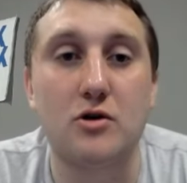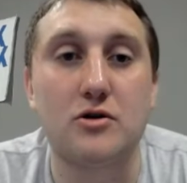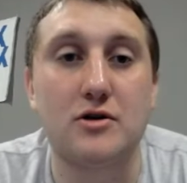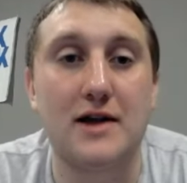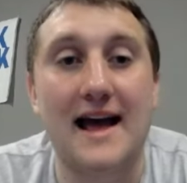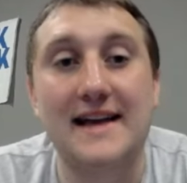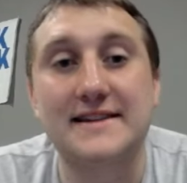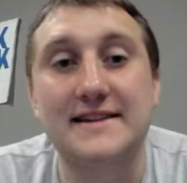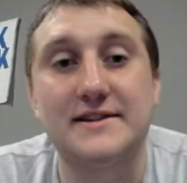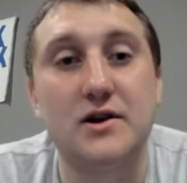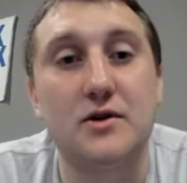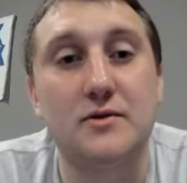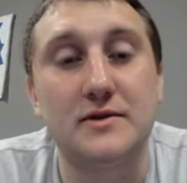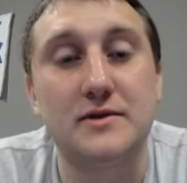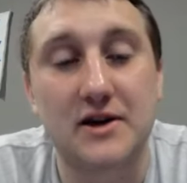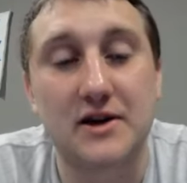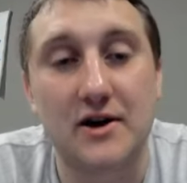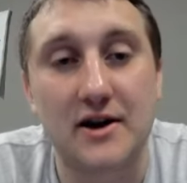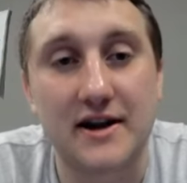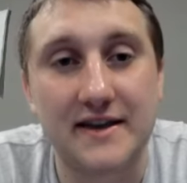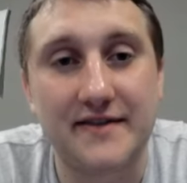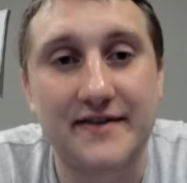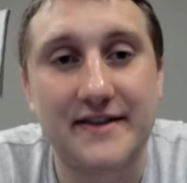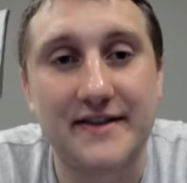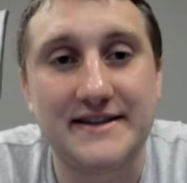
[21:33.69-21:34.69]
It hasn't always gone
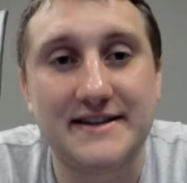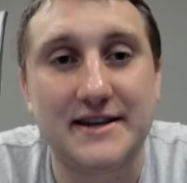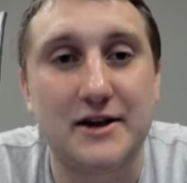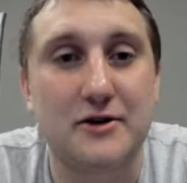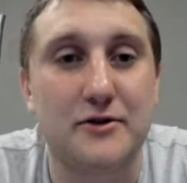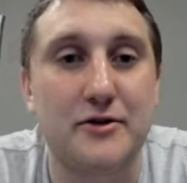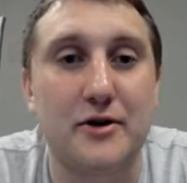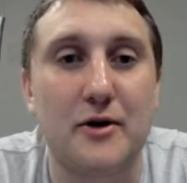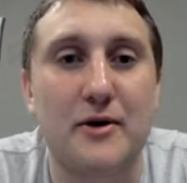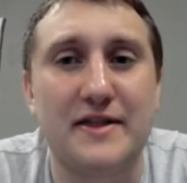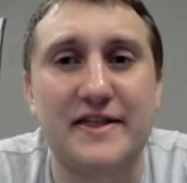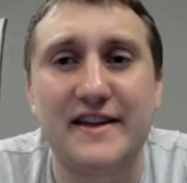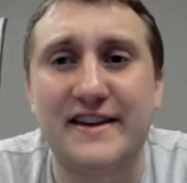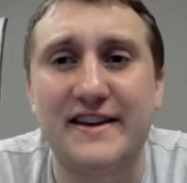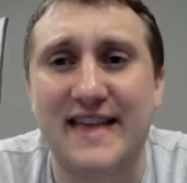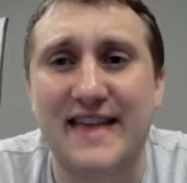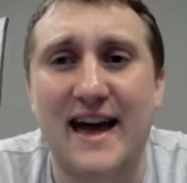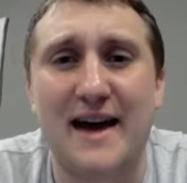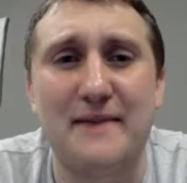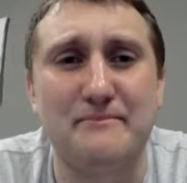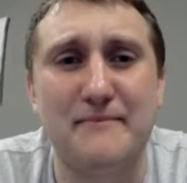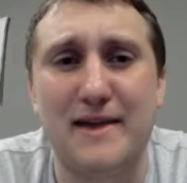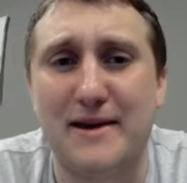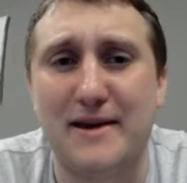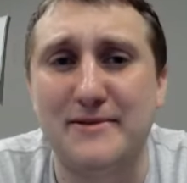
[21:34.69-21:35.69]
in this year, though. I think that